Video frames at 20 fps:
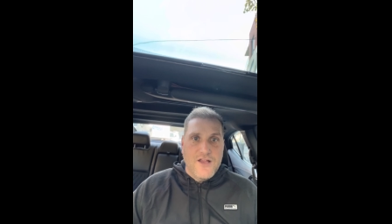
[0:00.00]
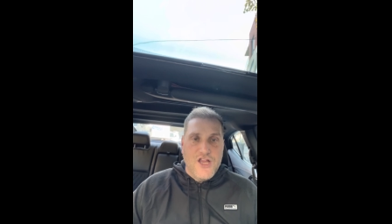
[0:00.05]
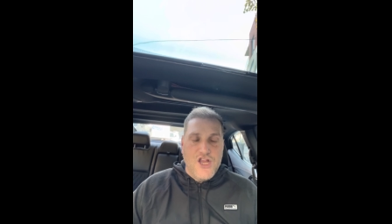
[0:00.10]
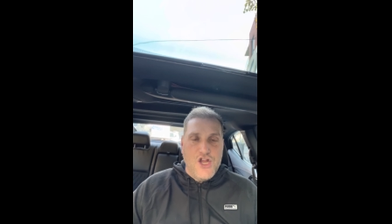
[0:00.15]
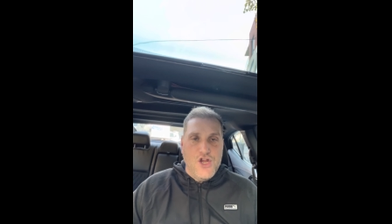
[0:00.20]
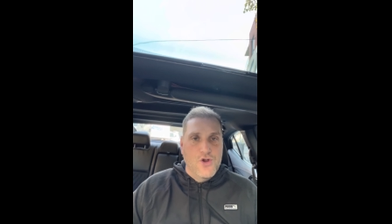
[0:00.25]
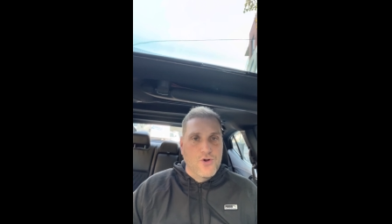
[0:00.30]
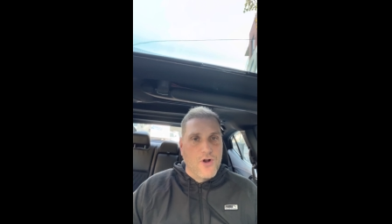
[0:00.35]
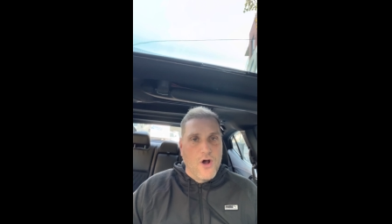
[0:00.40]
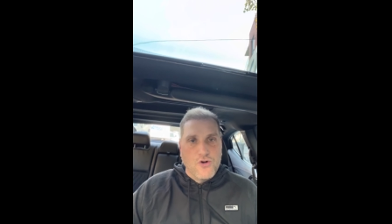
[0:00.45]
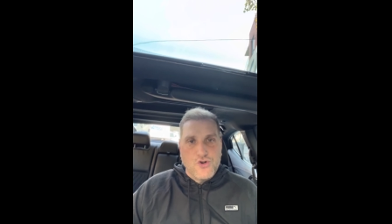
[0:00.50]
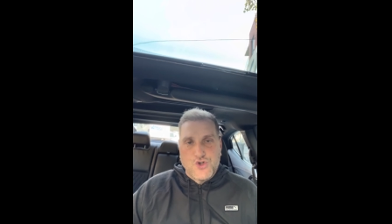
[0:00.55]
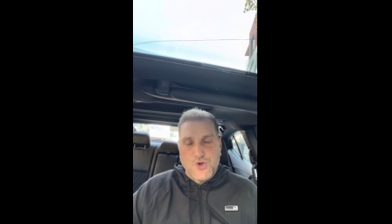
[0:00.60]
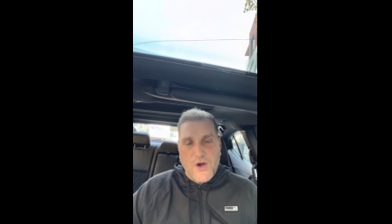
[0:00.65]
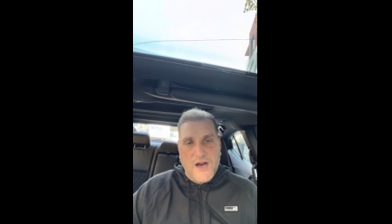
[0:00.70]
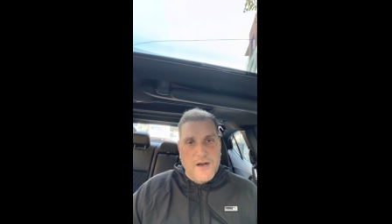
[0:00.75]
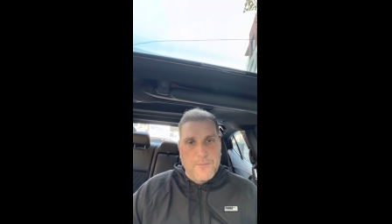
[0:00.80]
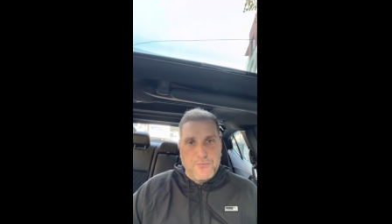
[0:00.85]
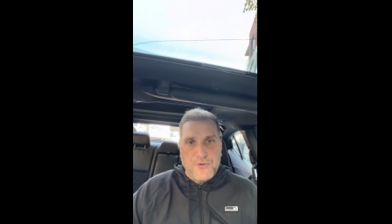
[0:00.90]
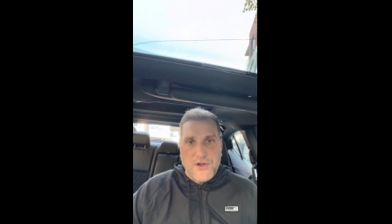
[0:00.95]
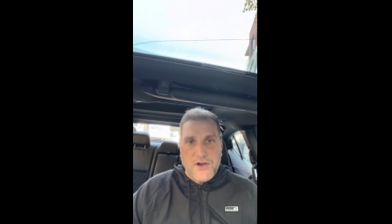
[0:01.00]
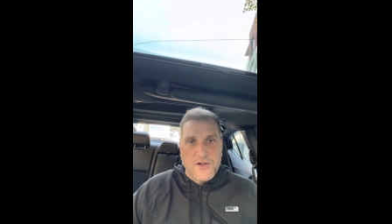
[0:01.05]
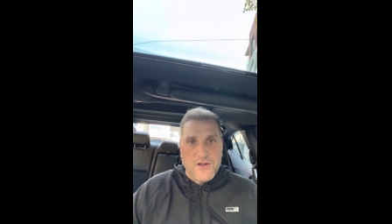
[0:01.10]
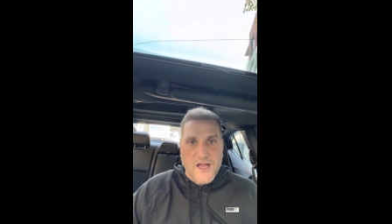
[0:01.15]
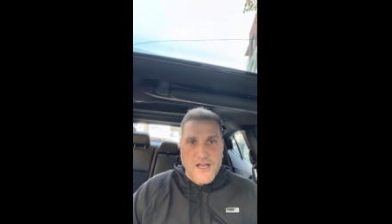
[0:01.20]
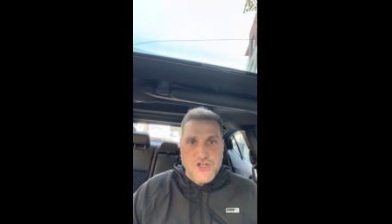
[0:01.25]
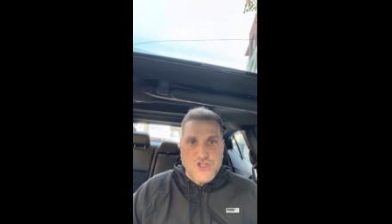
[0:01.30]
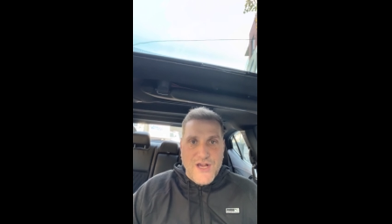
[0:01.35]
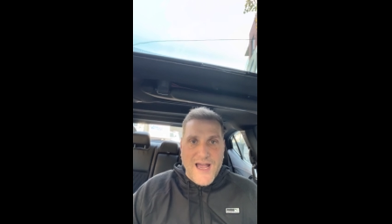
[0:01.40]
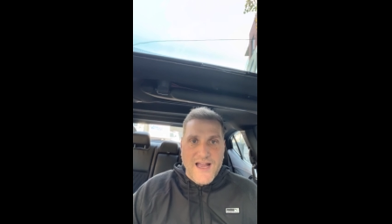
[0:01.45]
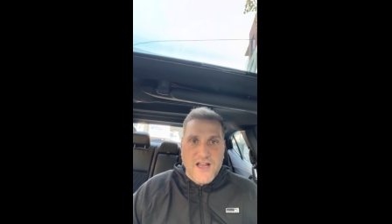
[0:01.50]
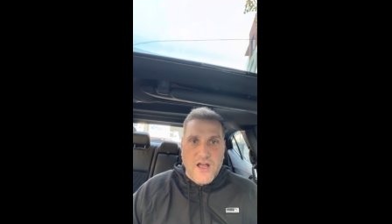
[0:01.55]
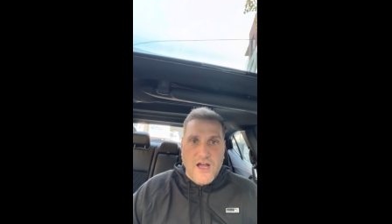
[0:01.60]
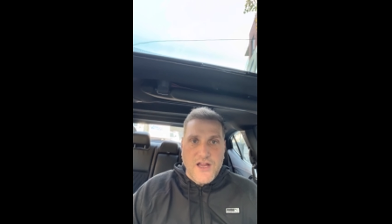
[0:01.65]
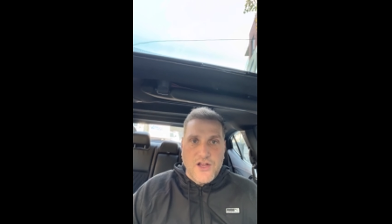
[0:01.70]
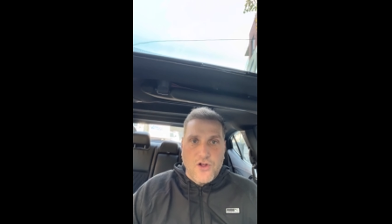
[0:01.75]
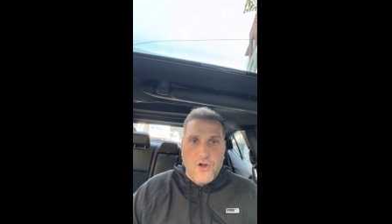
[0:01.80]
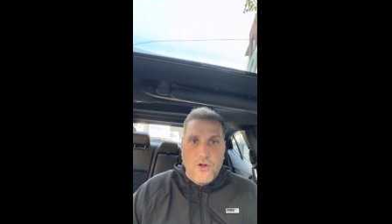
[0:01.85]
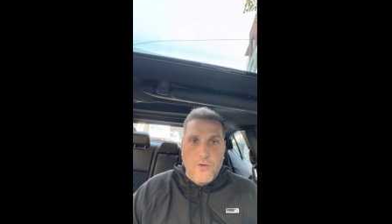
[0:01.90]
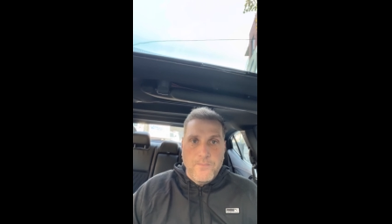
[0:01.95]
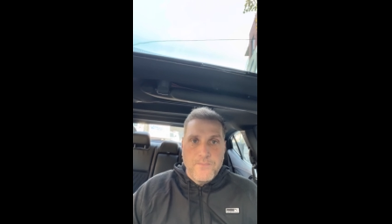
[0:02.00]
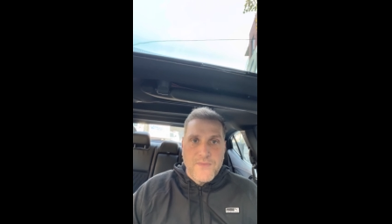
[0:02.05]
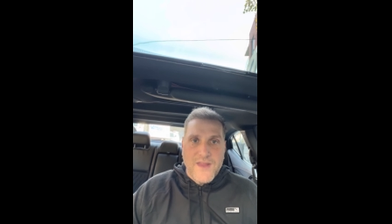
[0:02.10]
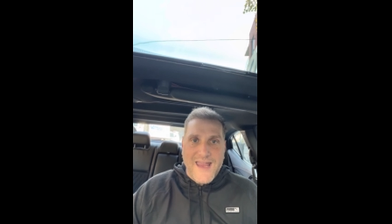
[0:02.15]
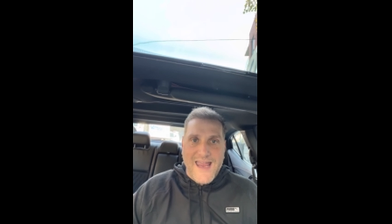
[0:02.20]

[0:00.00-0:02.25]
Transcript: you don't trade a player like Jack Eichel